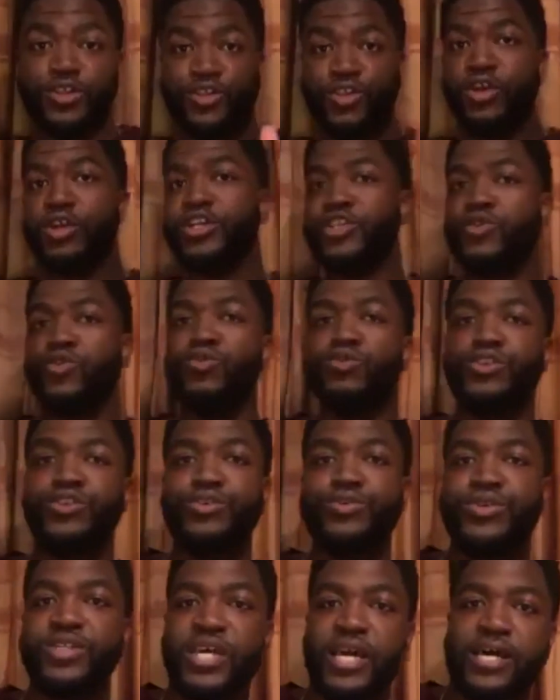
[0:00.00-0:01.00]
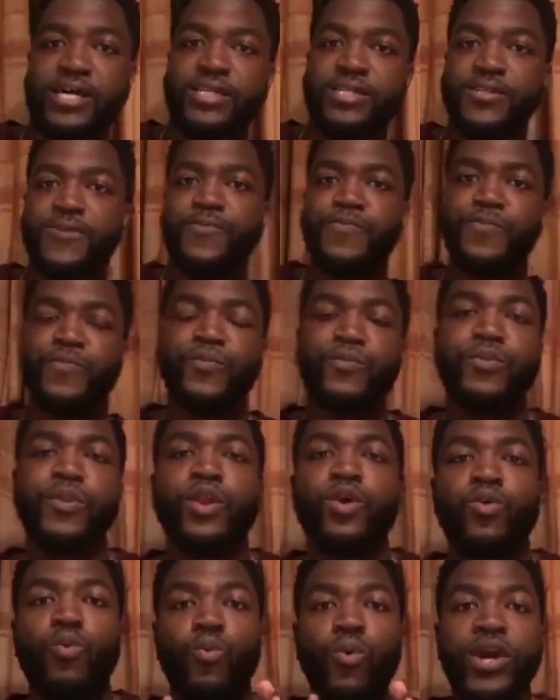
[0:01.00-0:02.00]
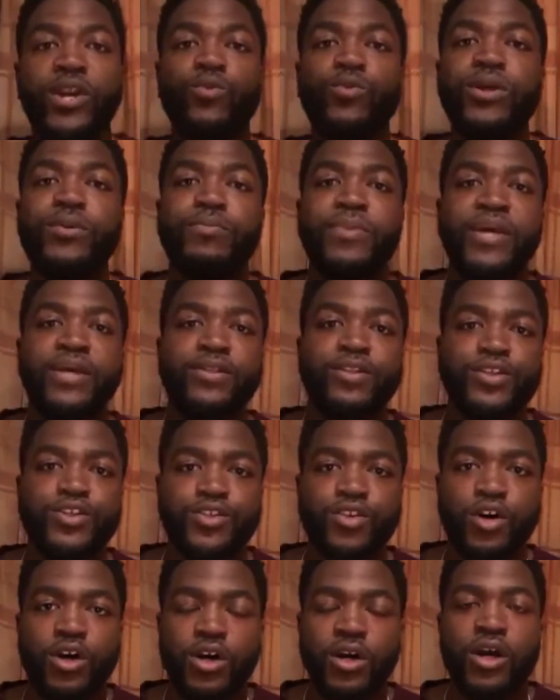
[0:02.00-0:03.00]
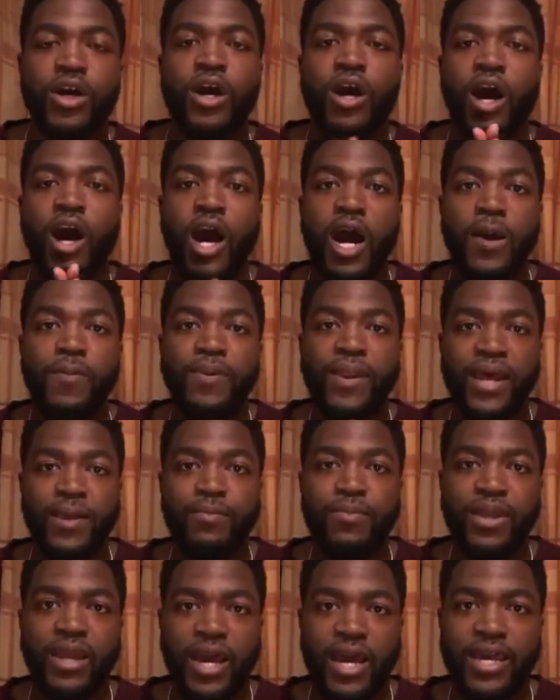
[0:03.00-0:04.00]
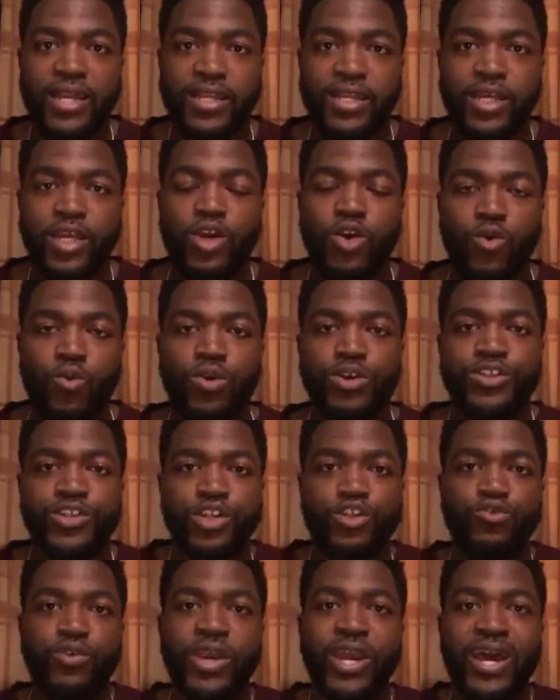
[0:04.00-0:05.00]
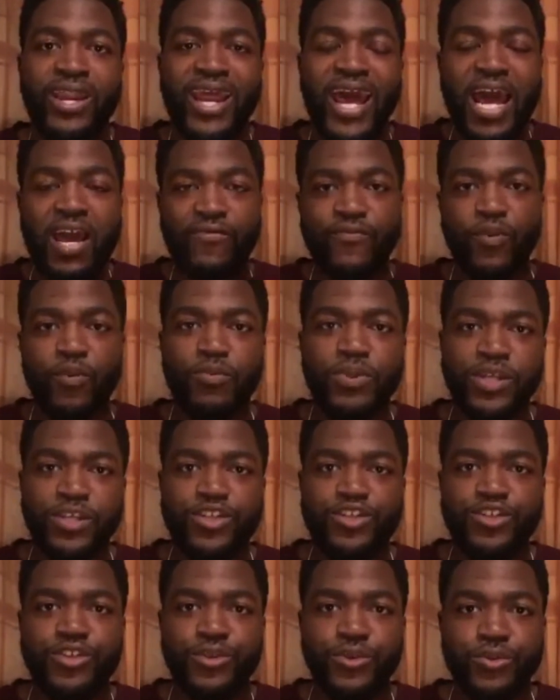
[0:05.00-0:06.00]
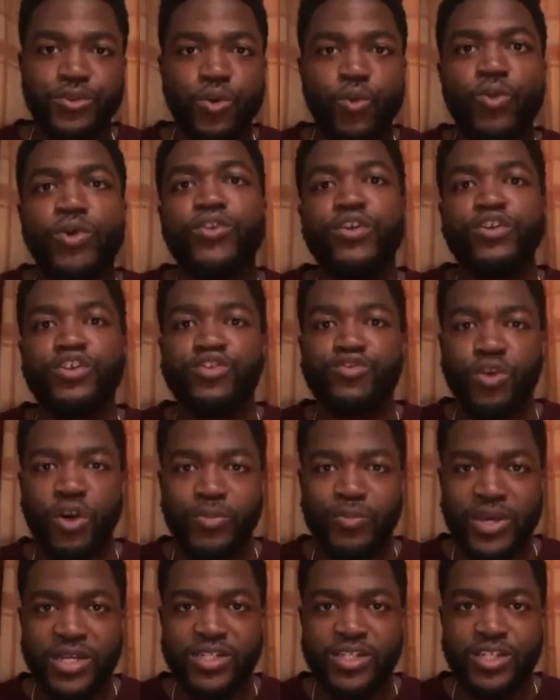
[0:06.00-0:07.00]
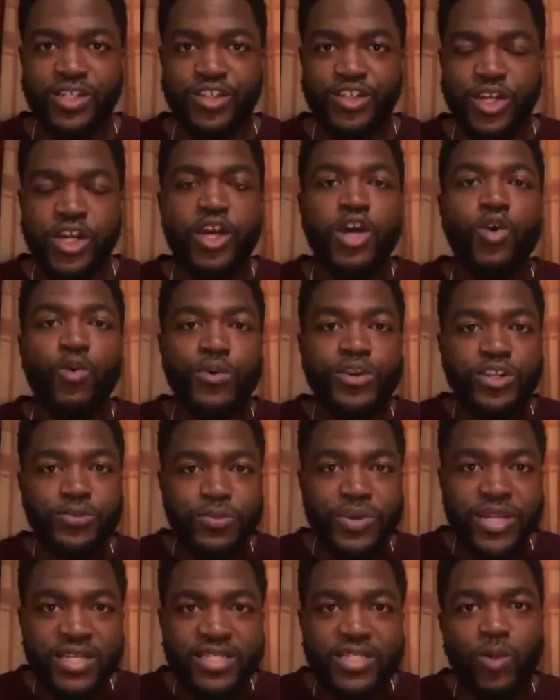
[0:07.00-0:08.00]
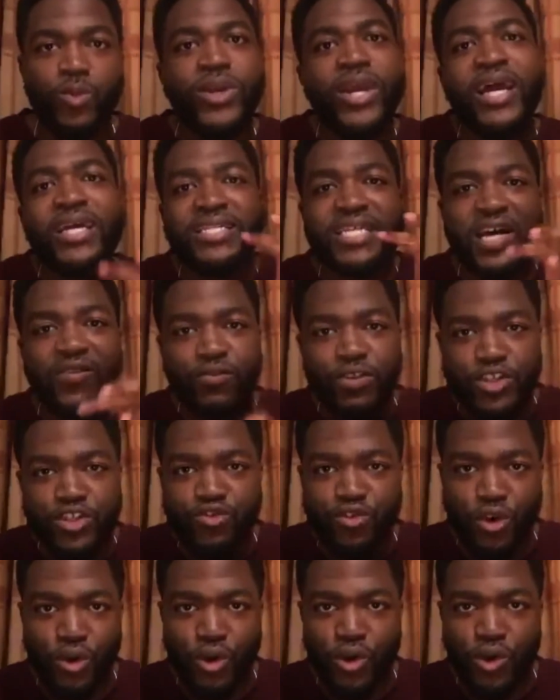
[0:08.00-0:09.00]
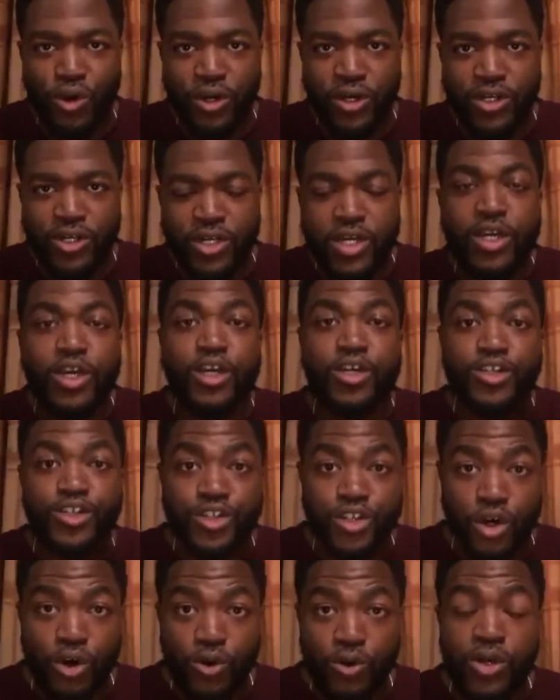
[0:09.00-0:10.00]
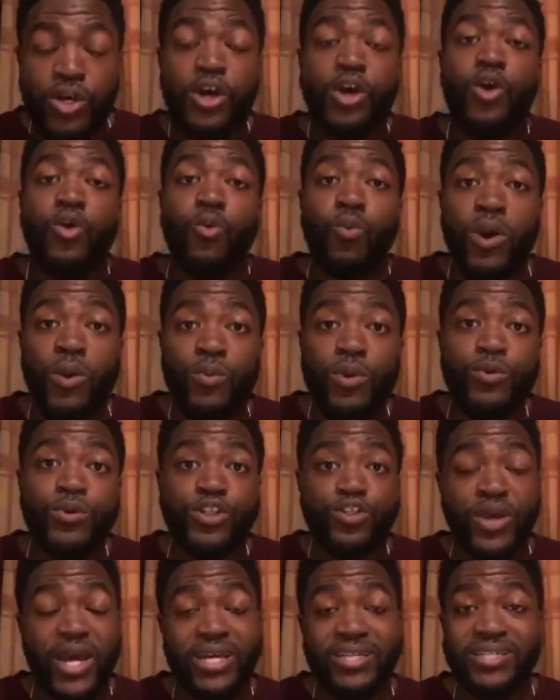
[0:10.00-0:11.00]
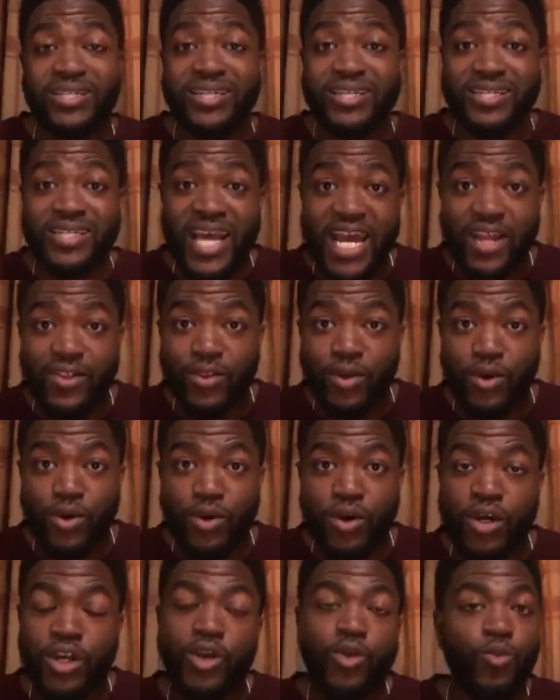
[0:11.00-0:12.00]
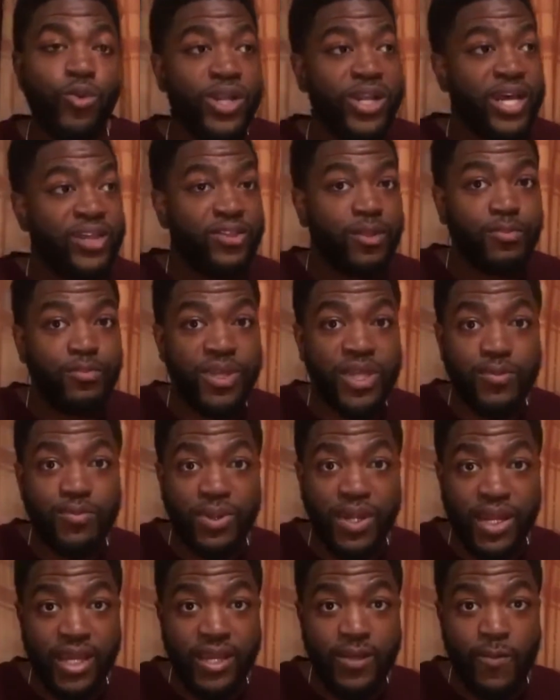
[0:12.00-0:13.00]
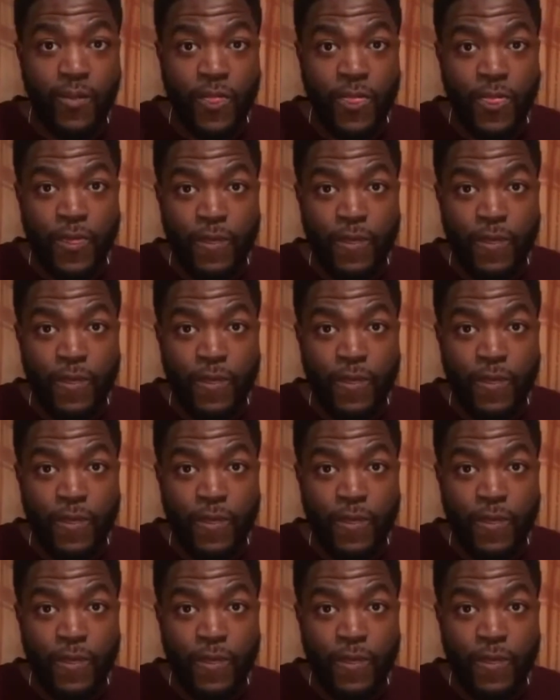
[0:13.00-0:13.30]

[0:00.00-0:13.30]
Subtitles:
The song is called Two Sides. When we made the song, our plan behind it was to create an Afrobeats tune with a strong message, which means that we had to have a strong hook. So when we were trying to design the hook, we let the beat play